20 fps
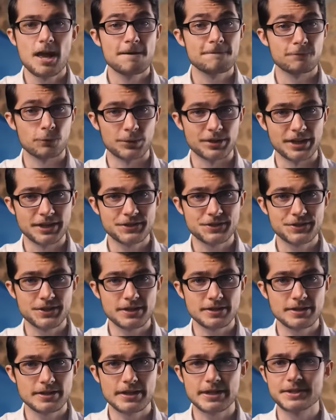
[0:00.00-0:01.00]
For an
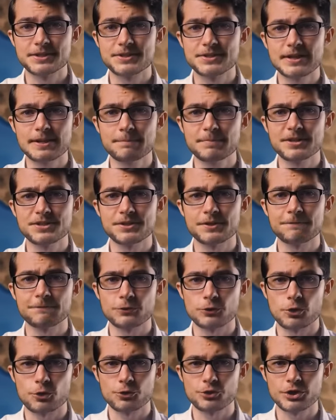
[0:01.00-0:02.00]
instant, it seemed as if
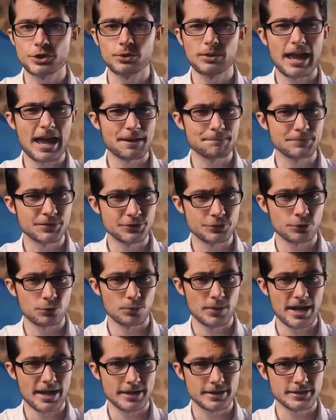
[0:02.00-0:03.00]
Churchill had been
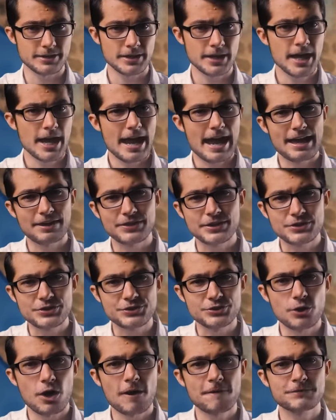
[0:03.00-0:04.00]
correct, and the
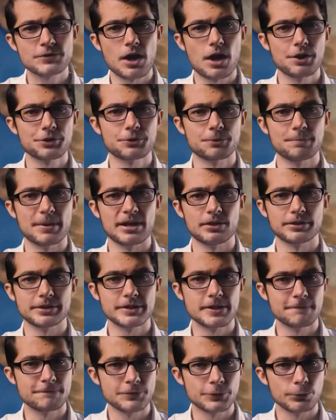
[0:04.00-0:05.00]
soft
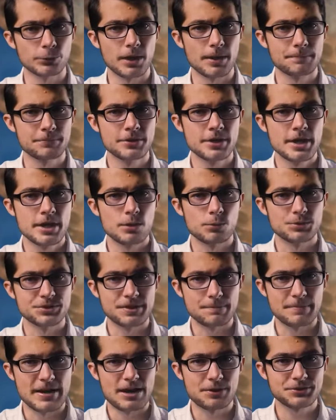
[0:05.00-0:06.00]
underbelly of Europe was
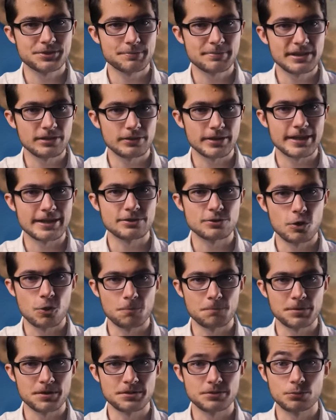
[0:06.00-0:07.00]
about to be laid
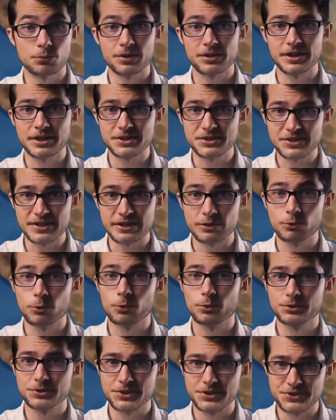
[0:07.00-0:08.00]
open with a
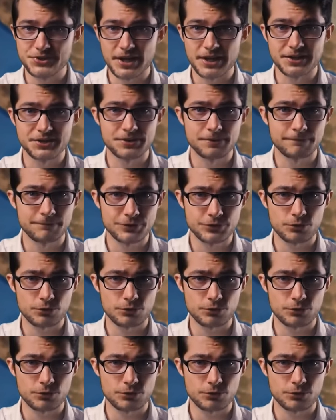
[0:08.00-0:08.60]
single decisive